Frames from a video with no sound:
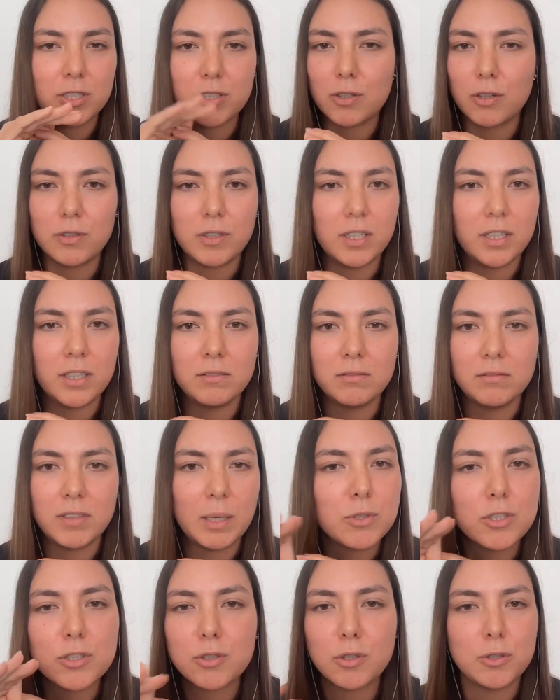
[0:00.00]
gonna
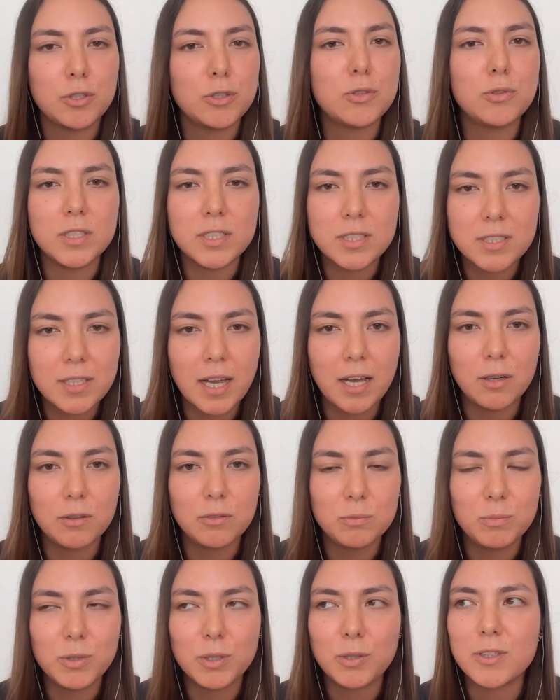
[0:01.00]
do this now
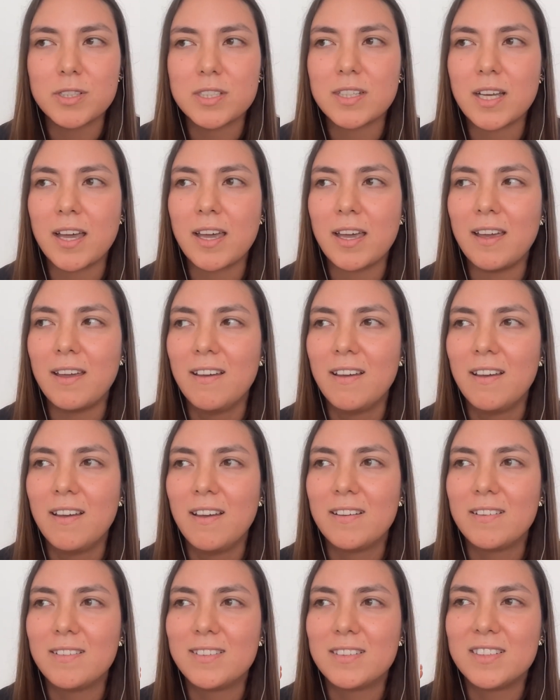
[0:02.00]
because I
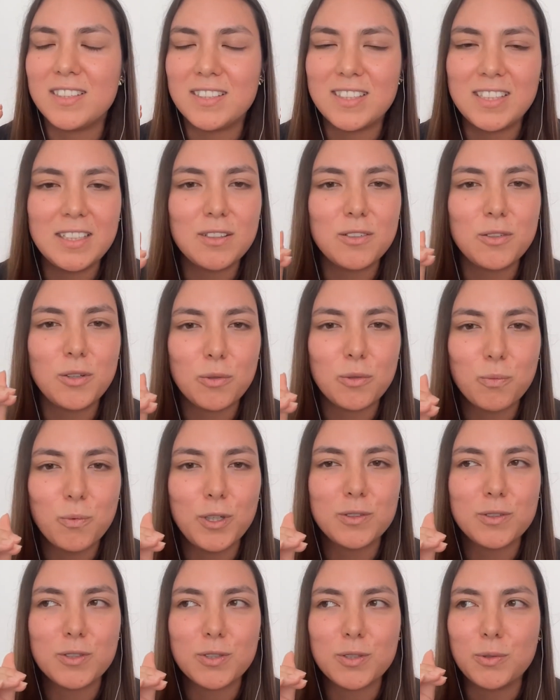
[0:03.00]
did not
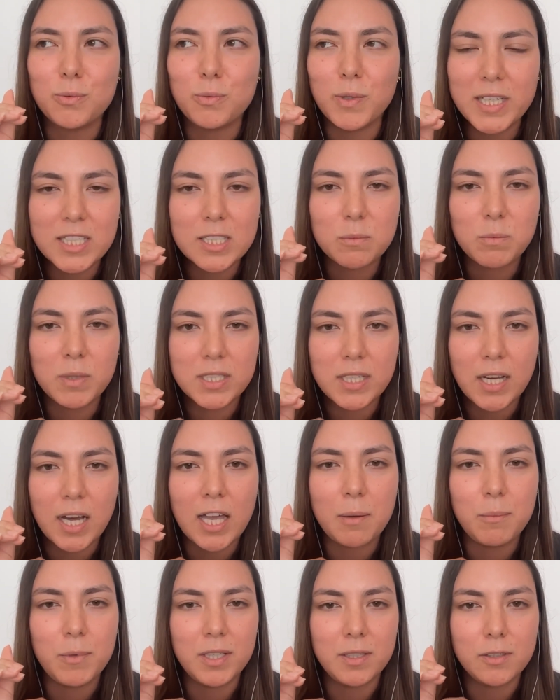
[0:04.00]
want to waste my
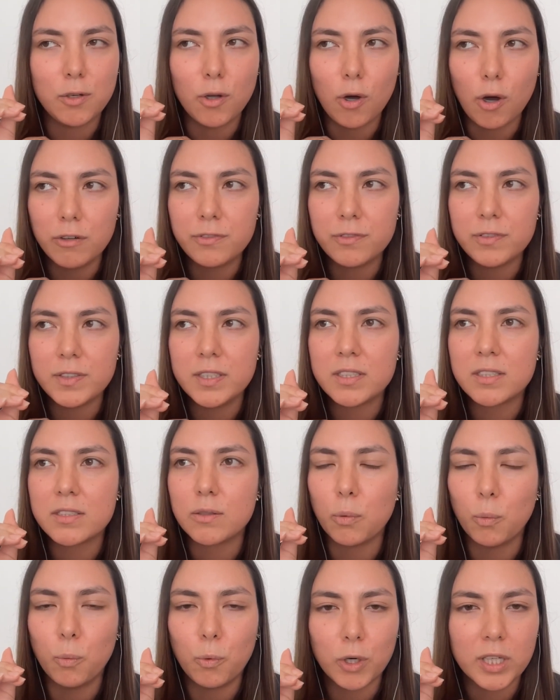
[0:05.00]
time in an office
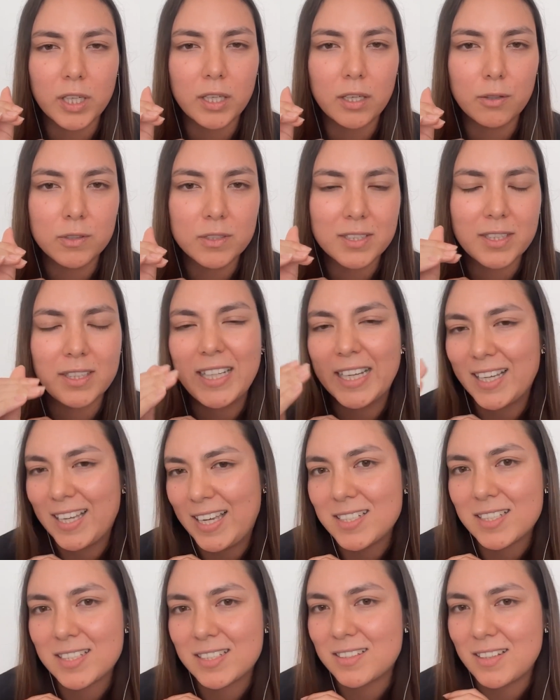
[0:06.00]
working on, like,
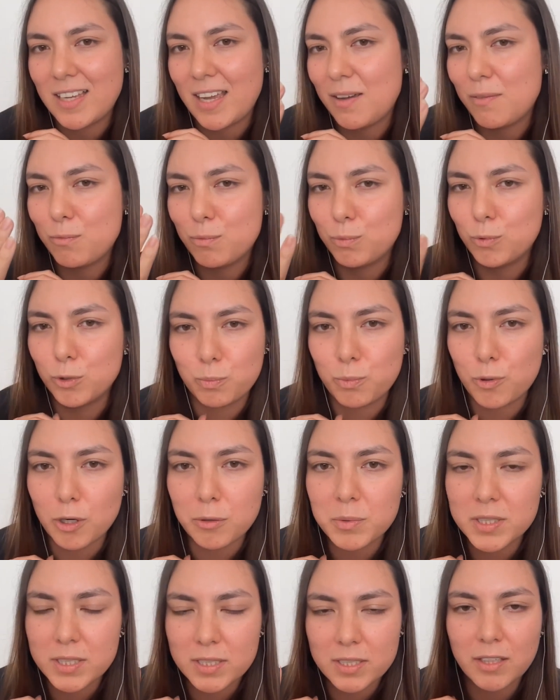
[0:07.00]
yes, I would
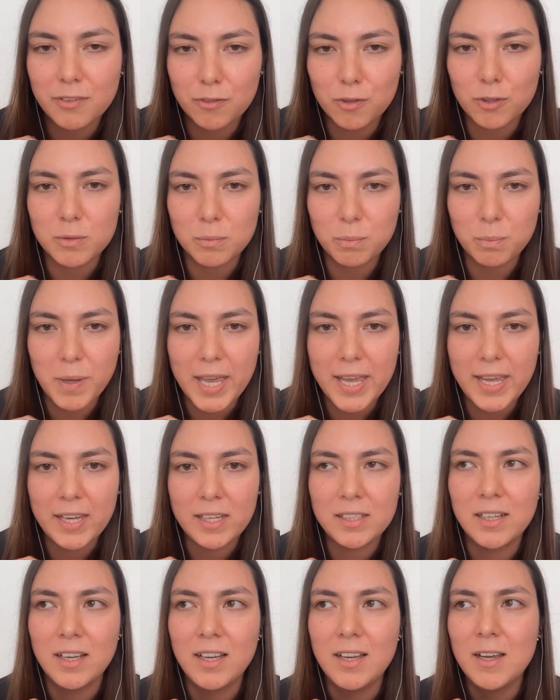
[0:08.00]
probably still have gotten
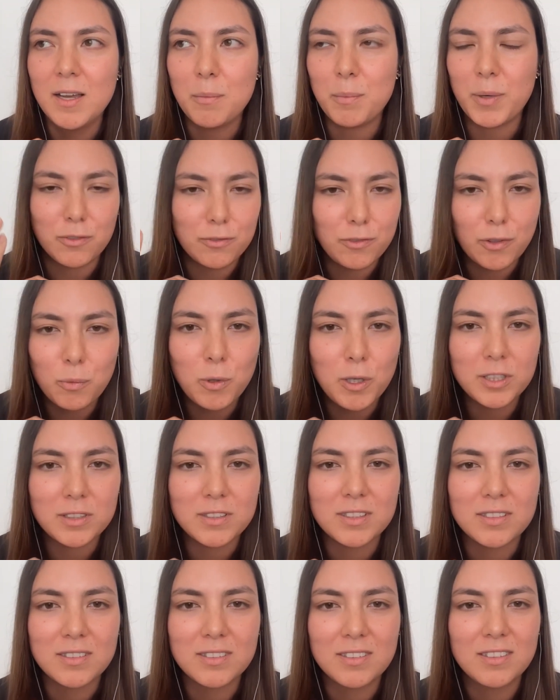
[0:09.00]
paid, but for what?
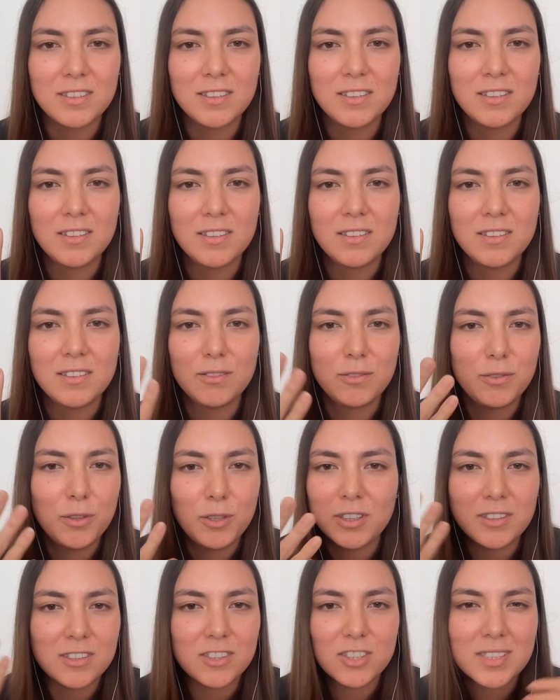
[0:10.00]

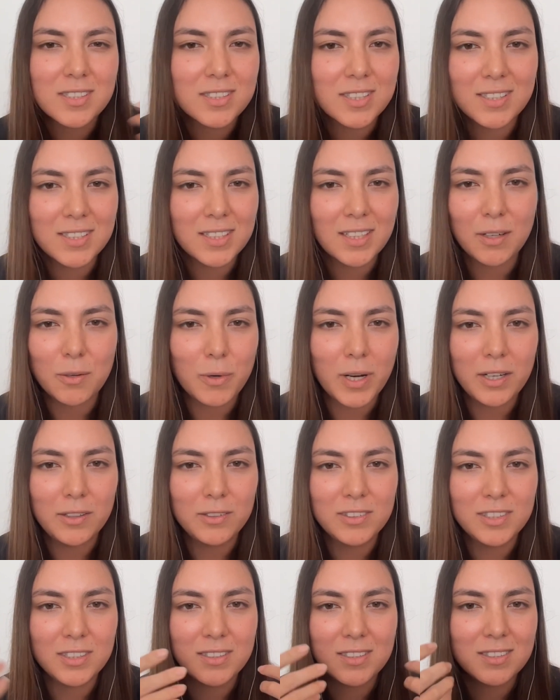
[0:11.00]
For just sitting
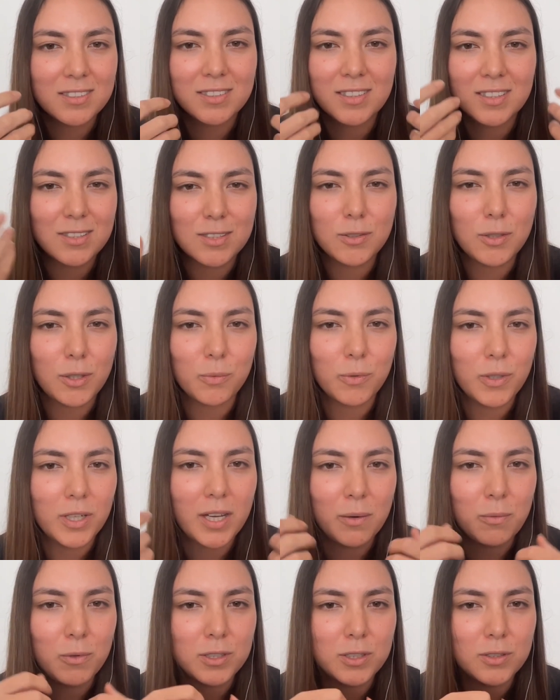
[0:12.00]
around? It's not what I
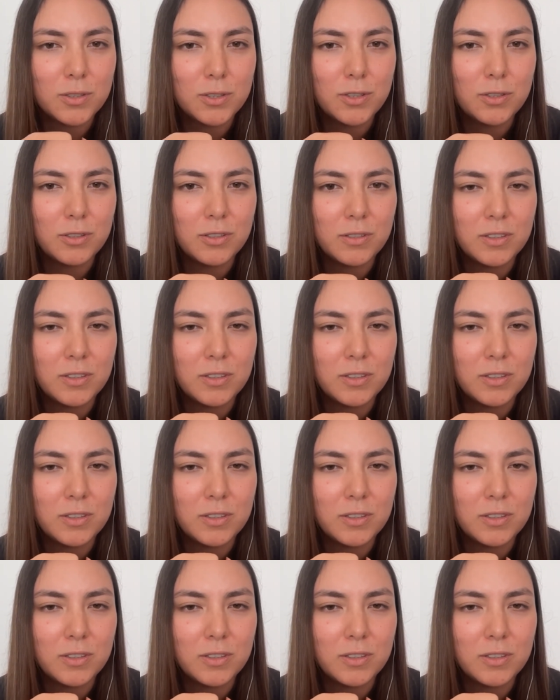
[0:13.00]
want to do.